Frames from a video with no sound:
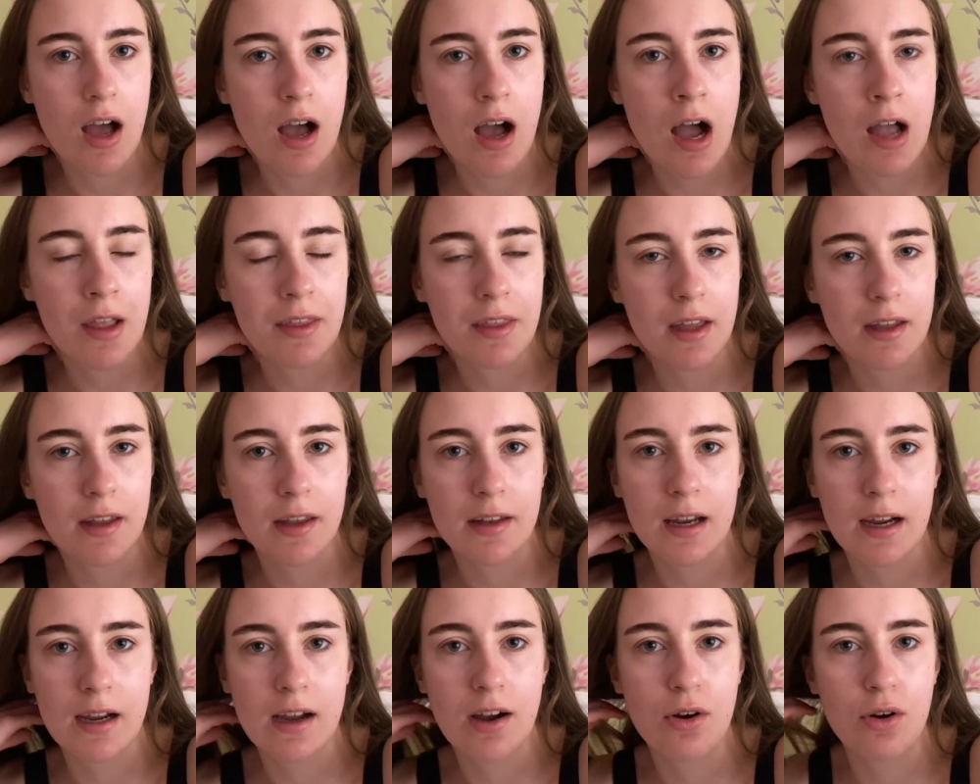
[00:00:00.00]
And
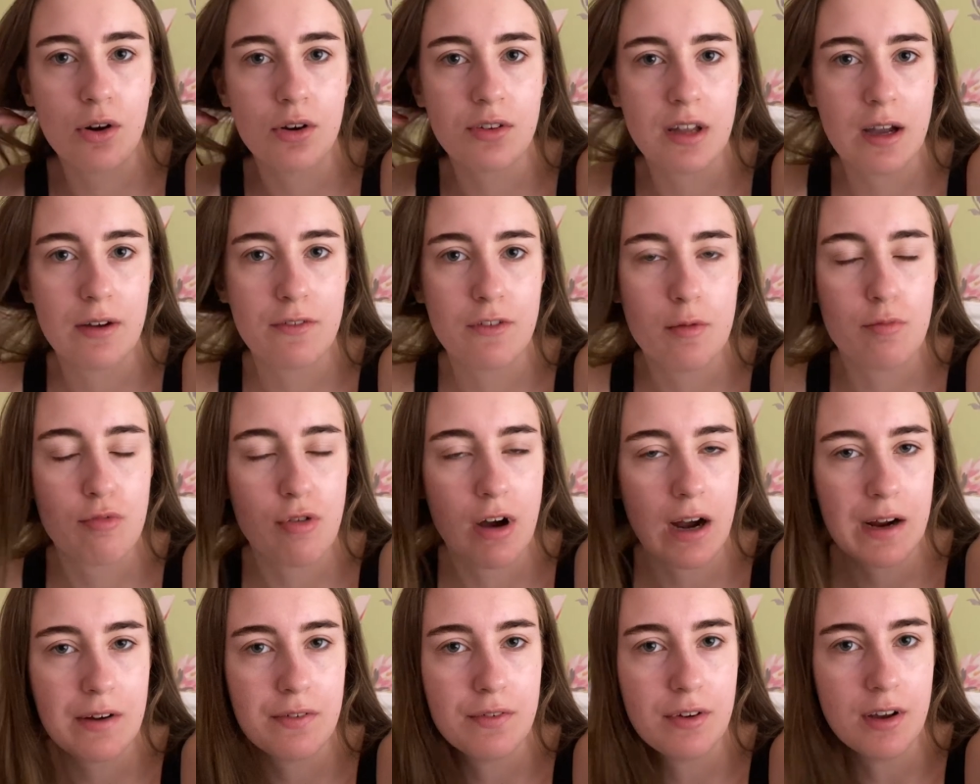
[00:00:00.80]
then like I'll go down for
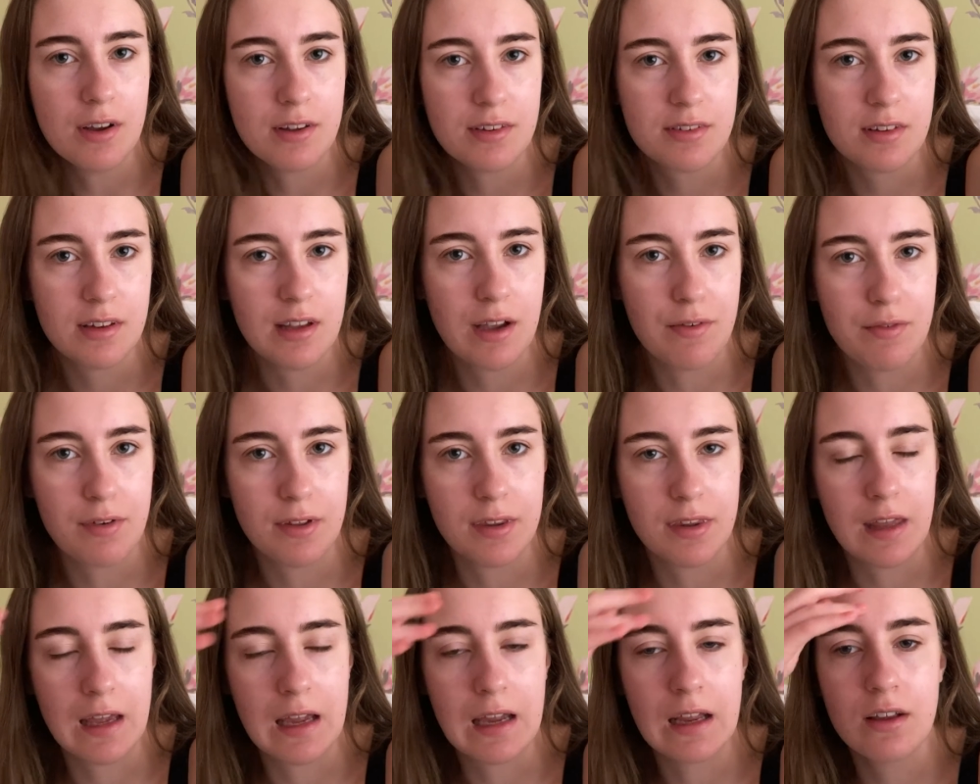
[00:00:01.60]
breakfast and
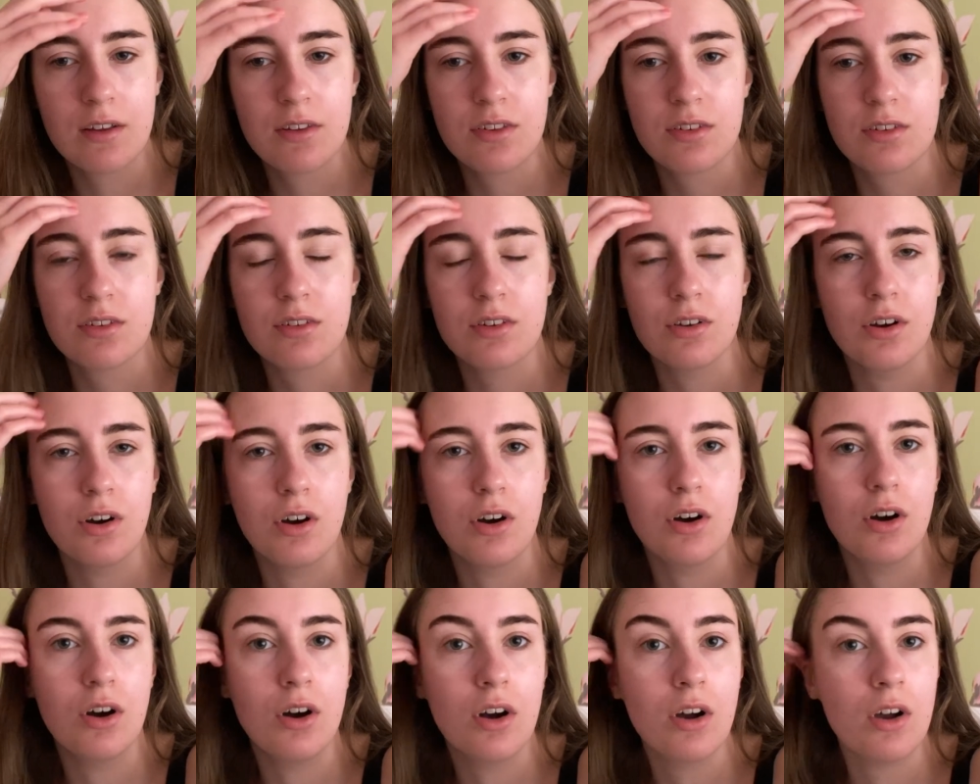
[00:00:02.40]
everything,
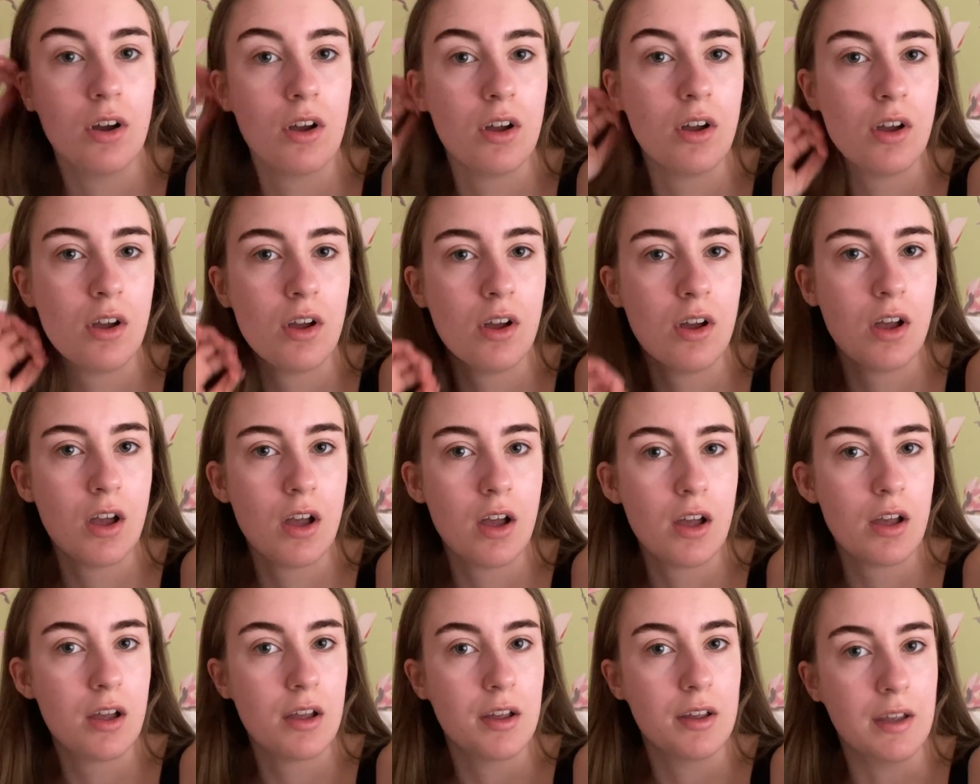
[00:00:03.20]
so
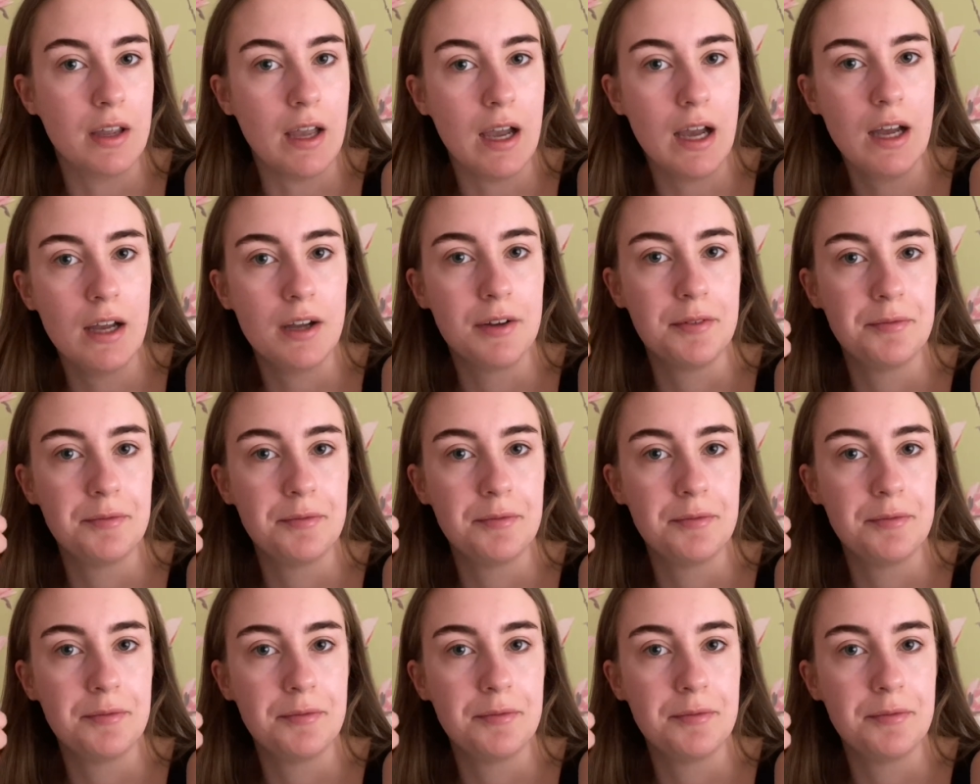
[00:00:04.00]
yeah.